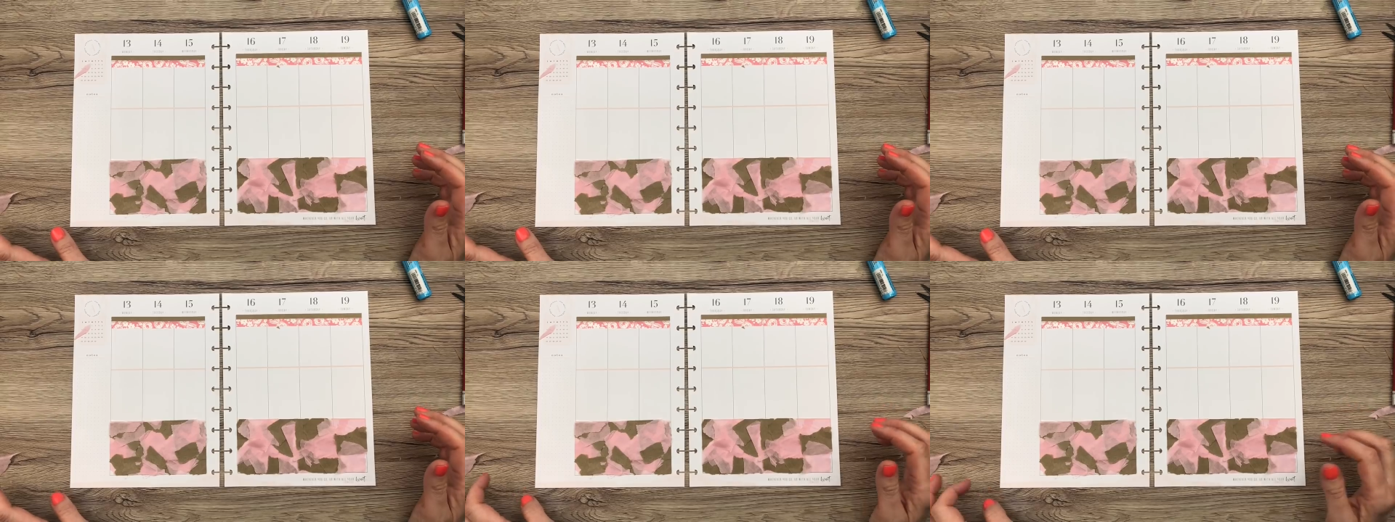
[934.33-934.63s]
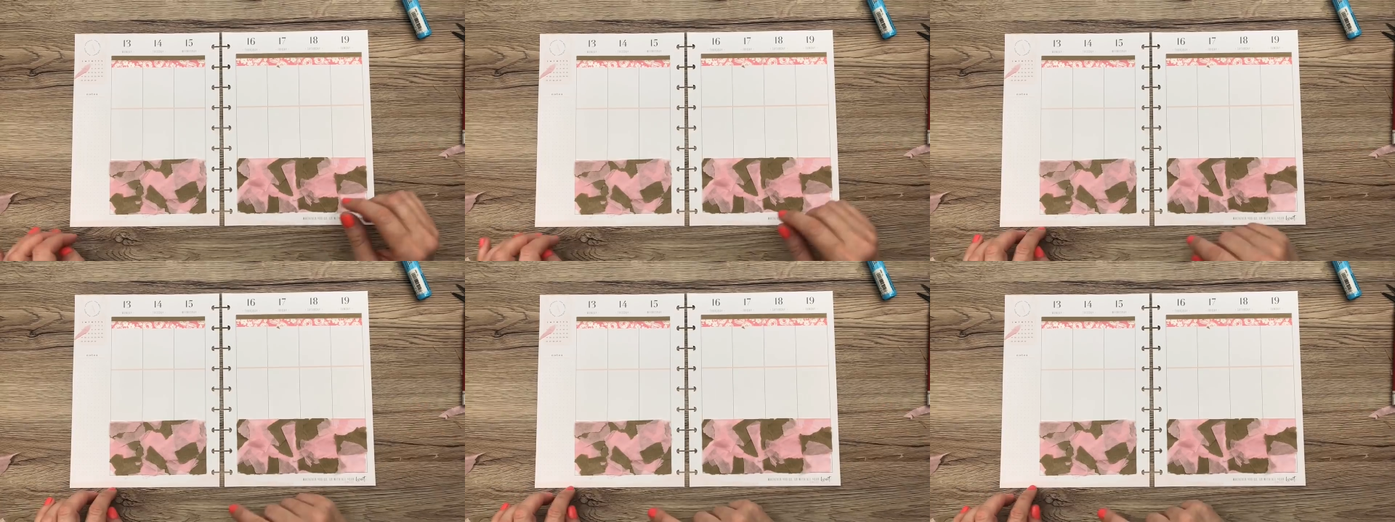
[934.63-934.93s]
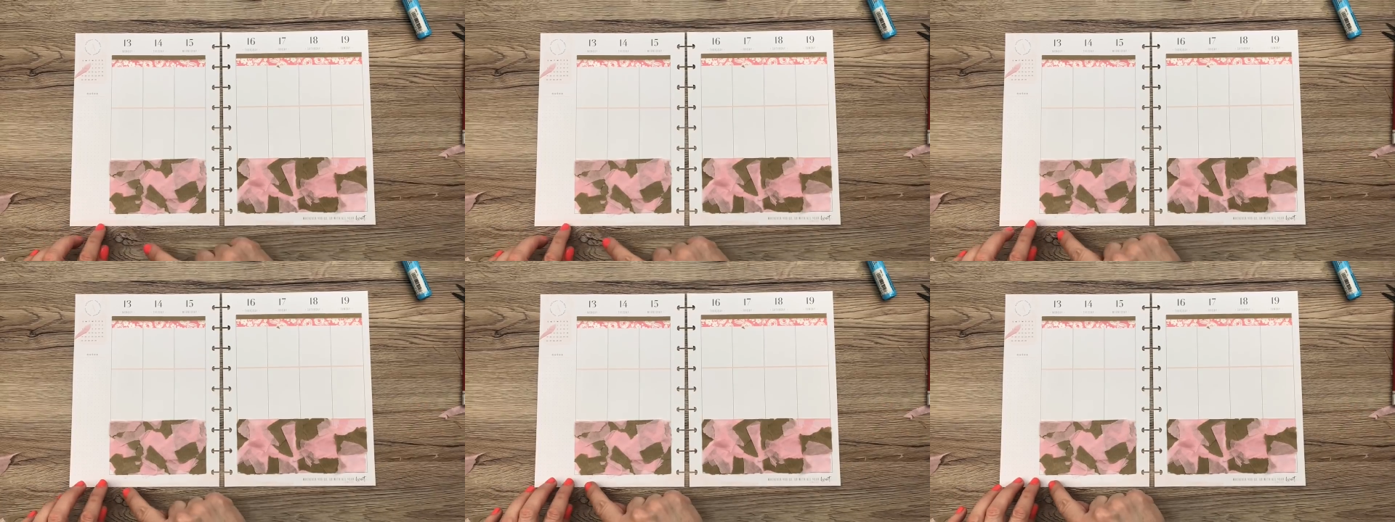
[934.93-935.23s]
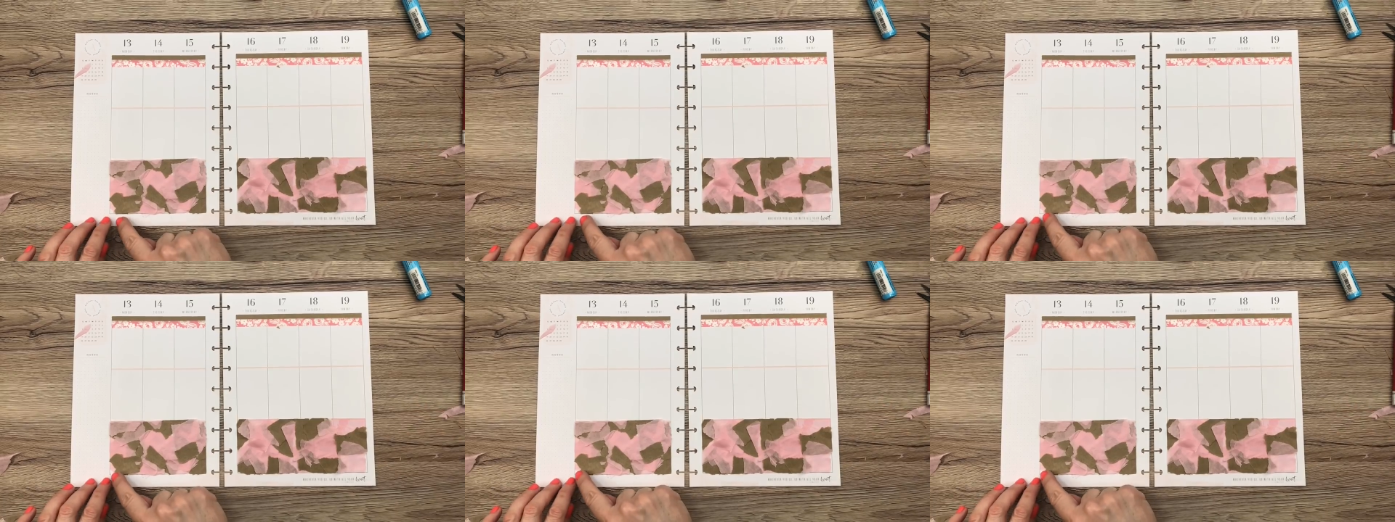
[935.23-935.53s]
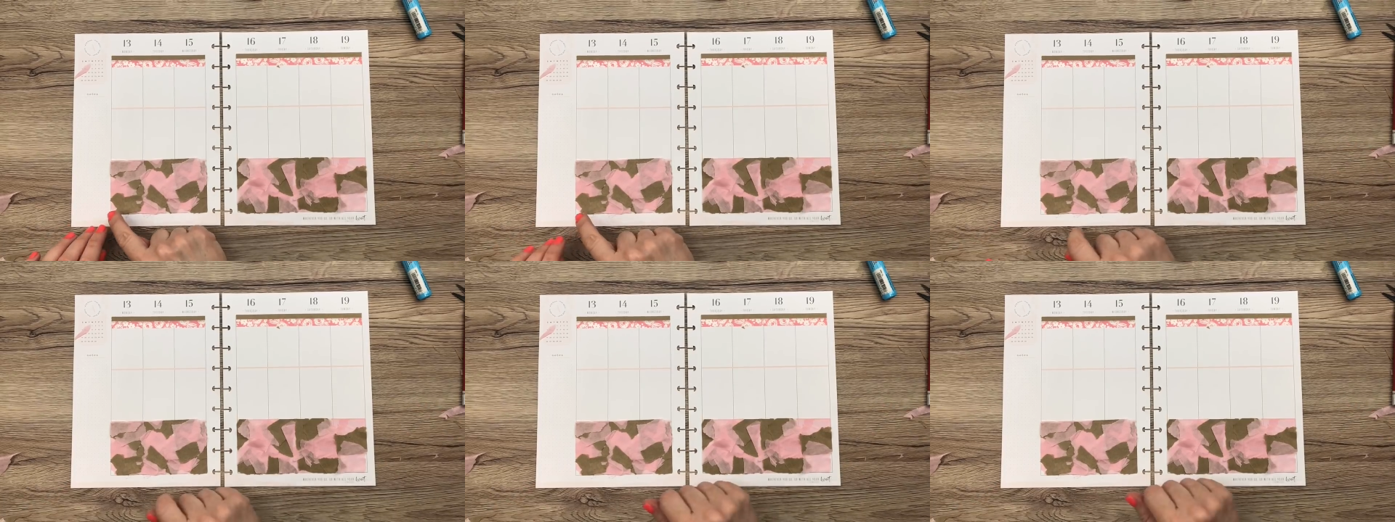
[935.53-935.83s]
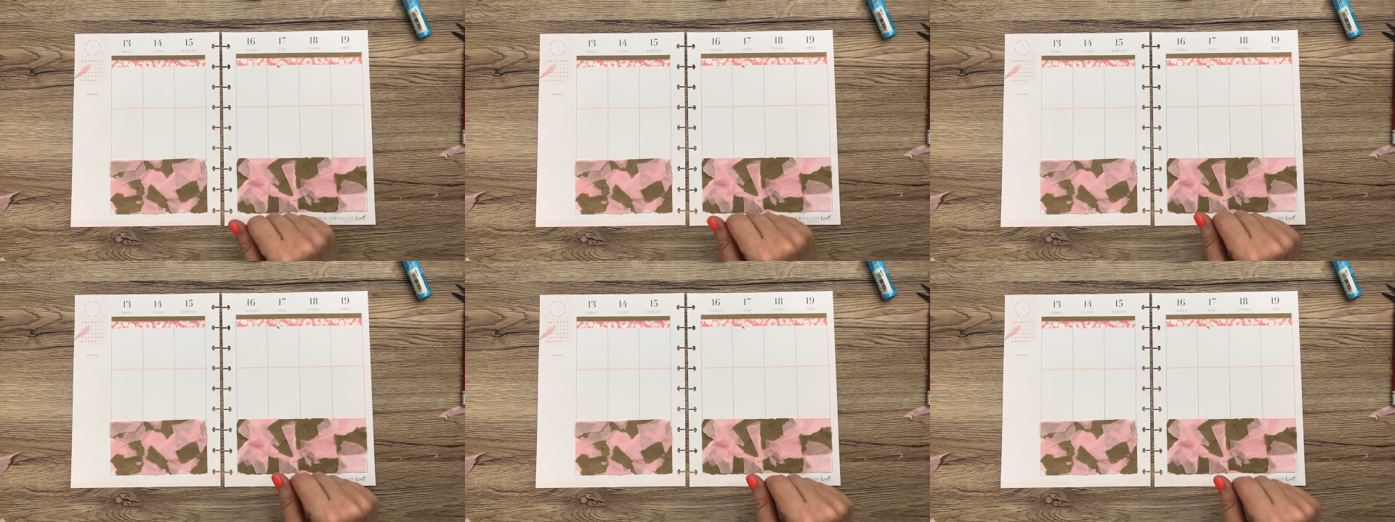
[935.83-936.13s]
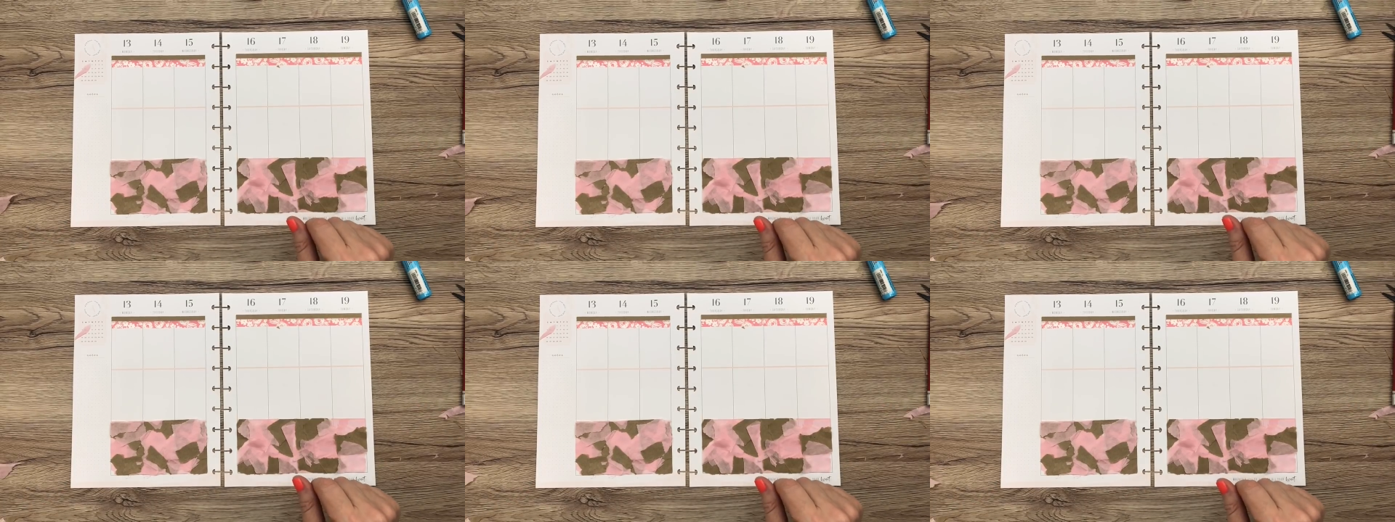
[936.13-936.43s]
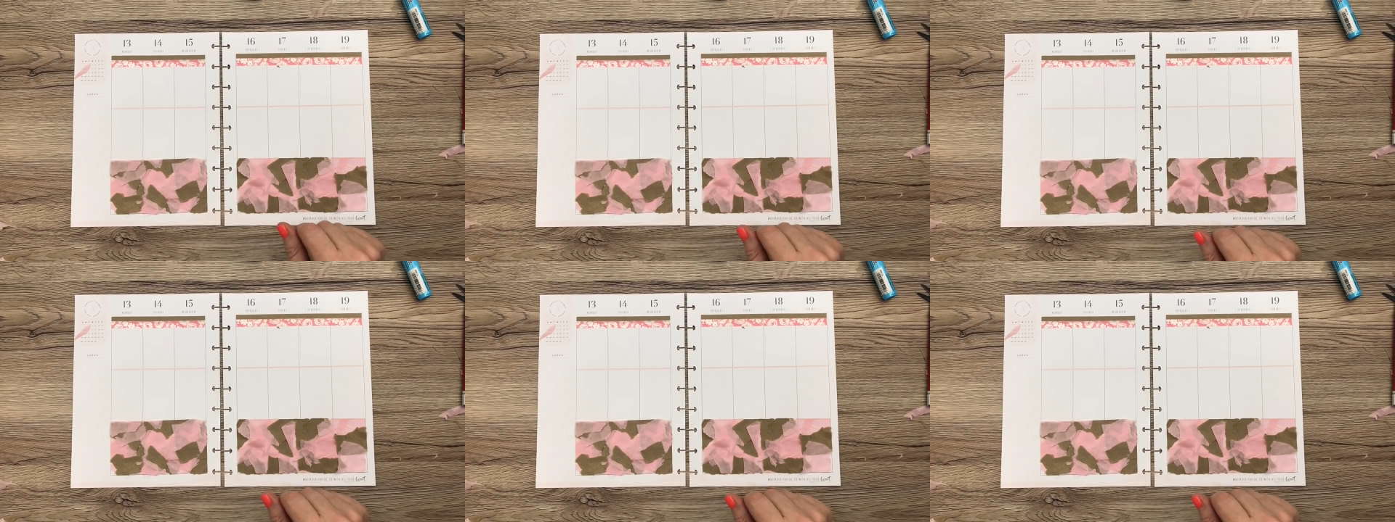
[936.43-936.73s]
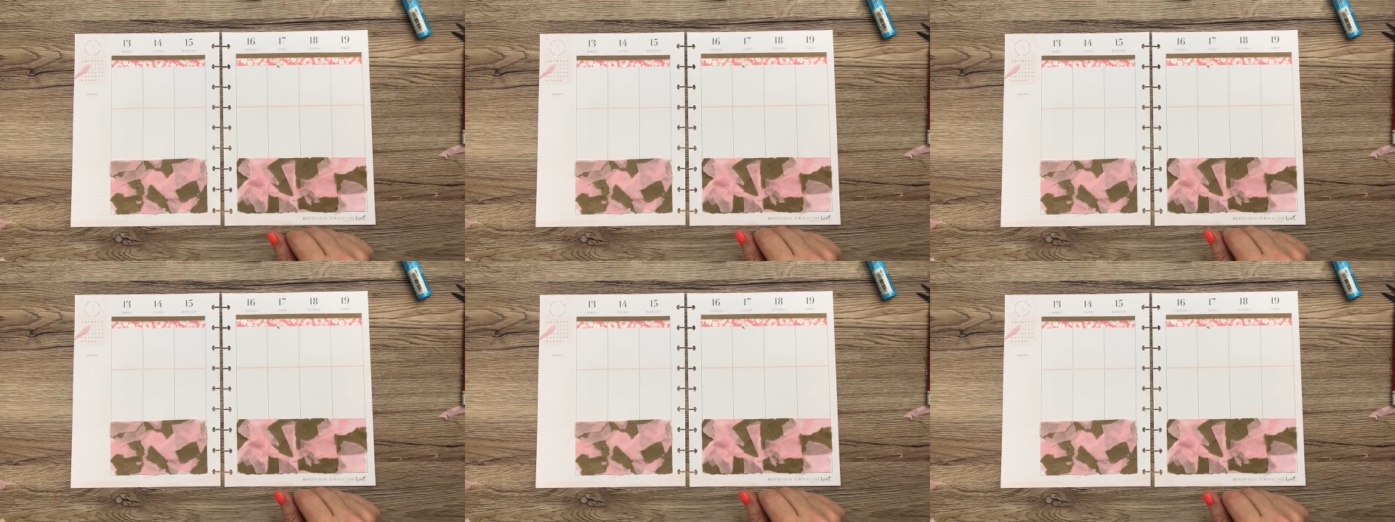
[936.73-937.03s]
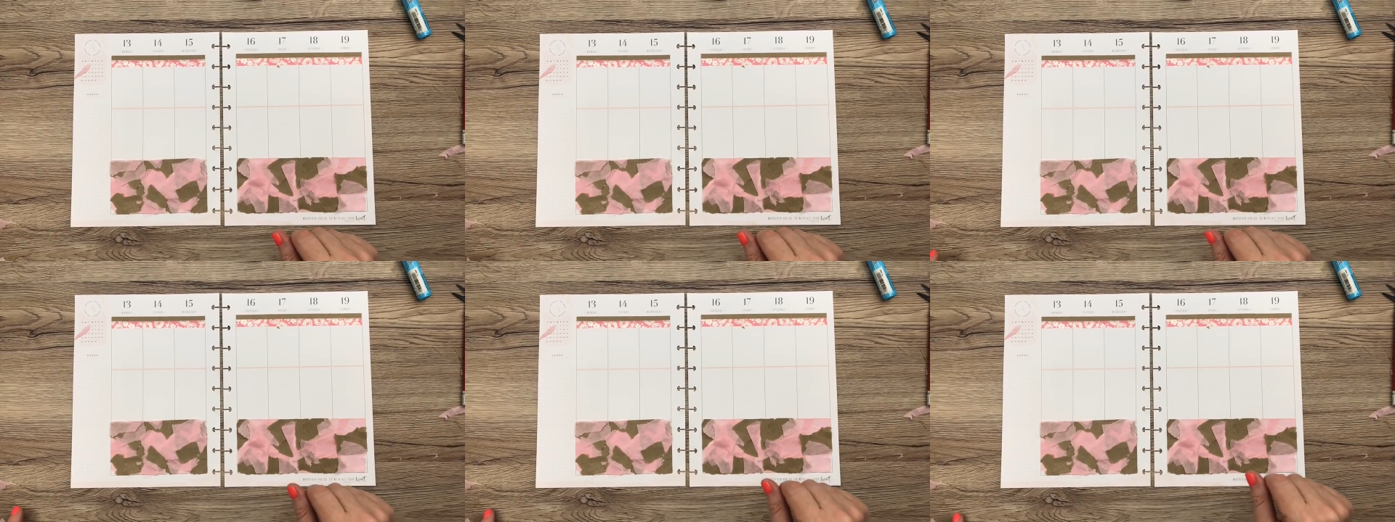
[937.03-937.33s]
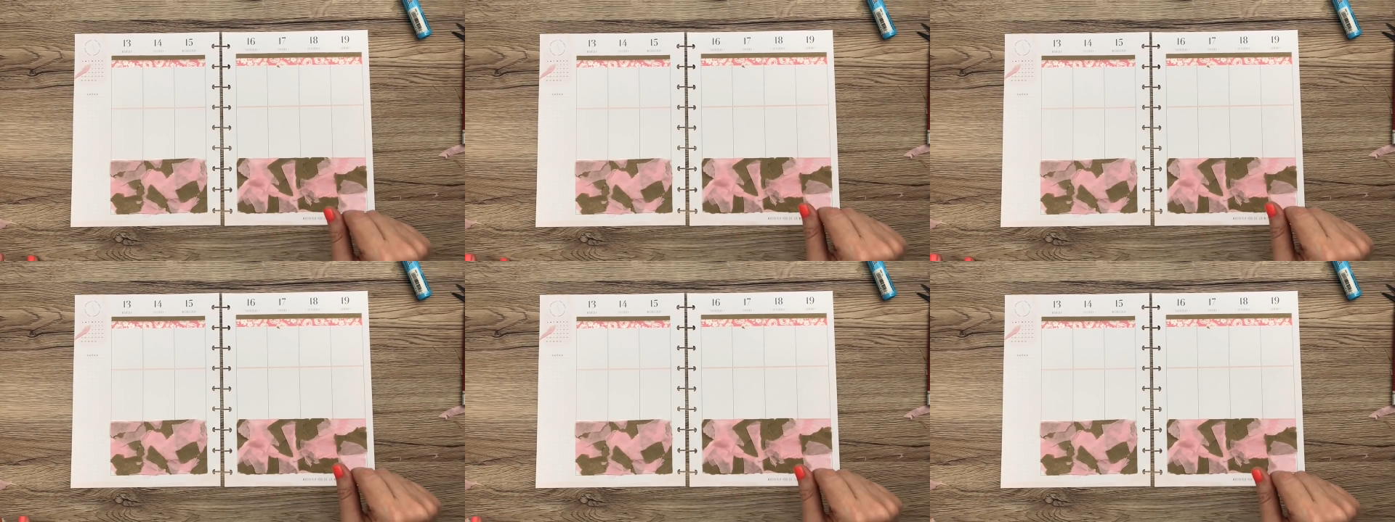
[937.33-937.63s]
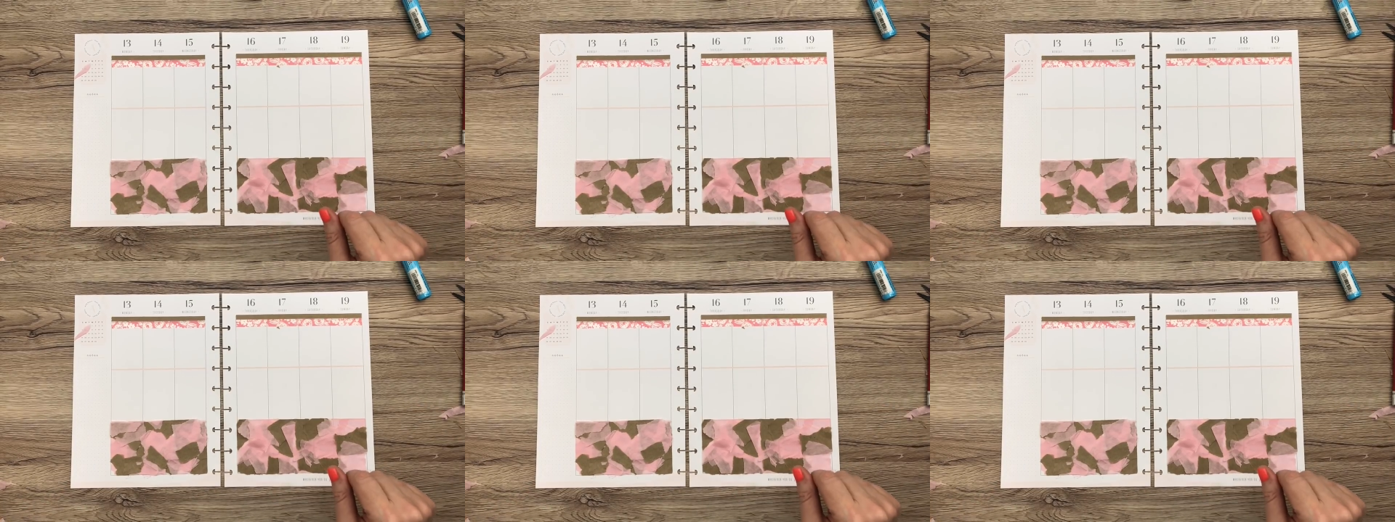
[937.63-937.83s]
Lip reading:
Nobody's mouth can be seen.